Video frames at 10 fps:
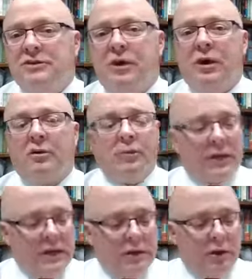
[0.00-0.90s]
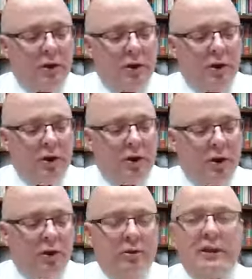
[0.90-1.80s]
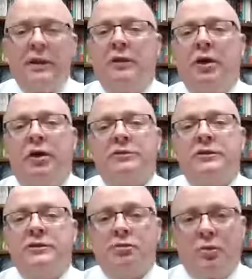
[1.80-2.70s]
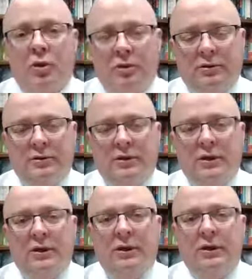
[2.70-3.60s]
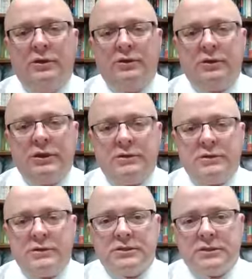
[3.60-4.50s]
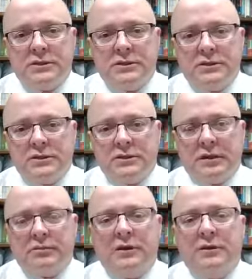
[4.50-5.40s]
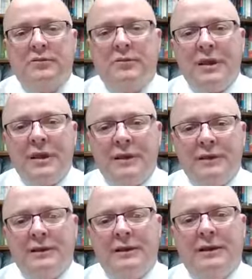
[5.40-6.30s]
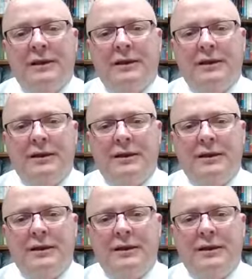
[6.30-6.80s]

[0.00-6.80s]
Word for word: his daughter, when he heard that he lost his world, Jesus stepped in immediately.